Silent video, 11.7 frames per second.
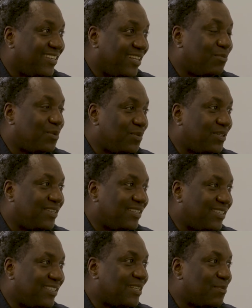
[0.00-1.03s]
then maybe
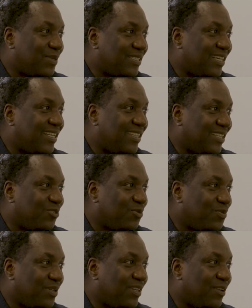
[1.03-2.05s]
the step aside thing
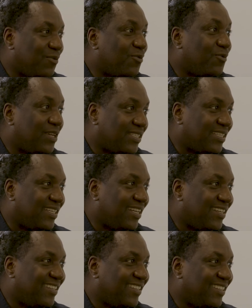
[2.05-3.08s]
should be even faster
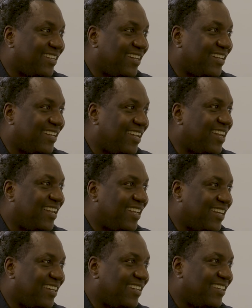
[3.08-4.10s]
than
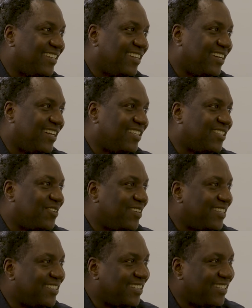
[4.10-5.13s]
earlier
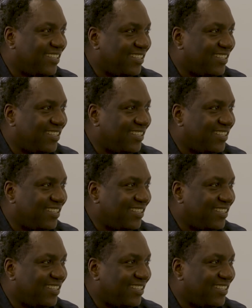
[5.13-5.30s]
articulated.